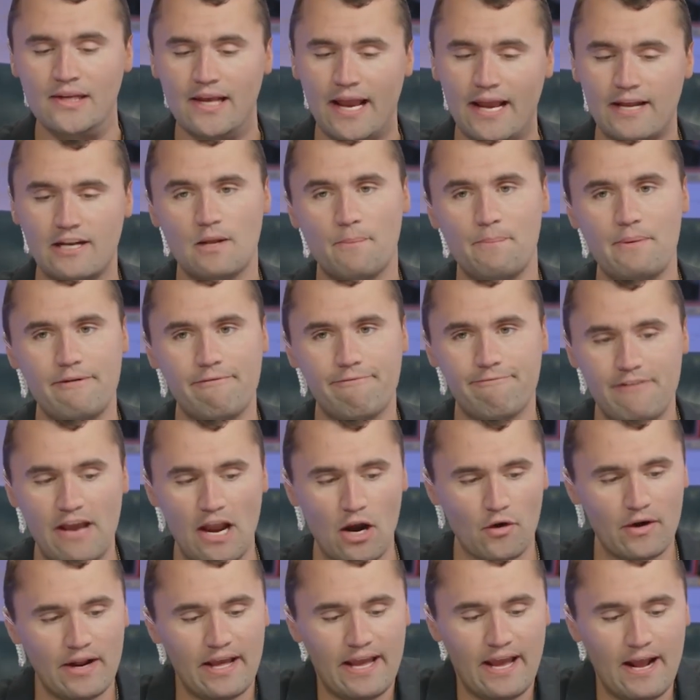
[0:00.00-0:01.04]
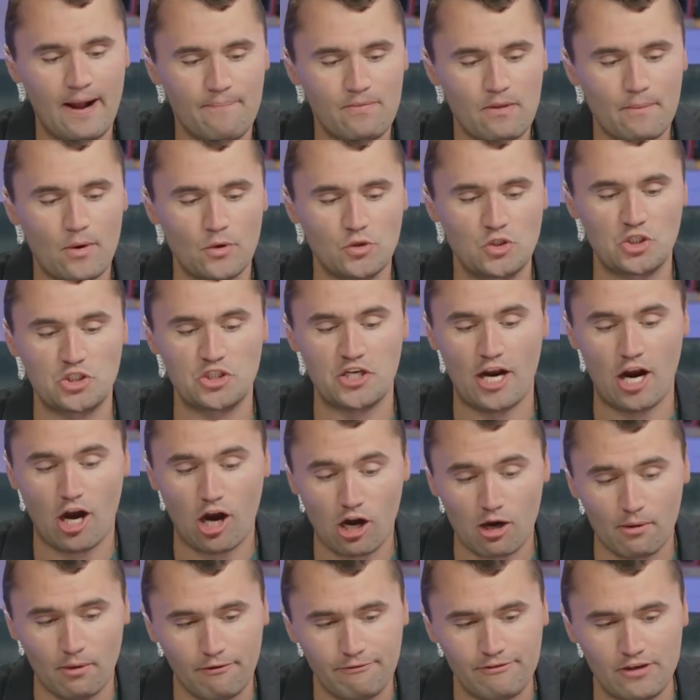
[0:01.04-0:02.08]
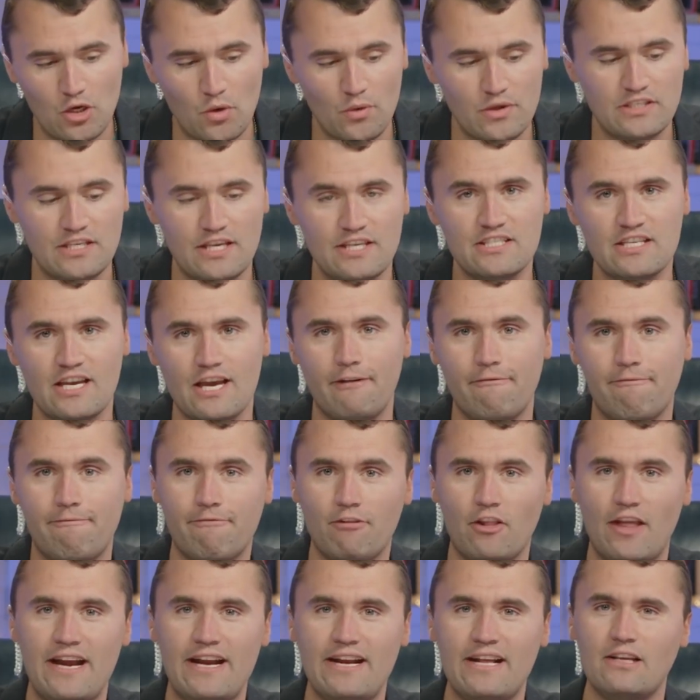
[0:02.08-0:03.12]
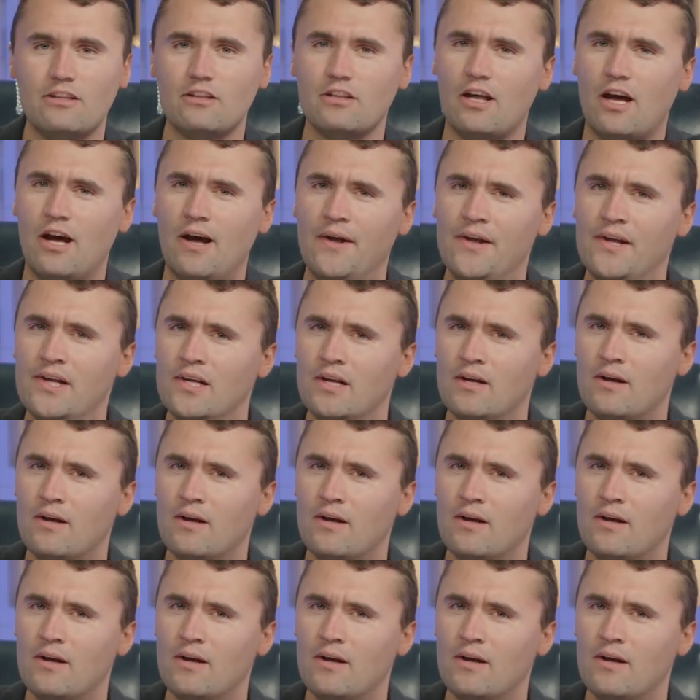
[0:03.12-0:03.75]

And to be fair to him, the most charitable view is he's conflating the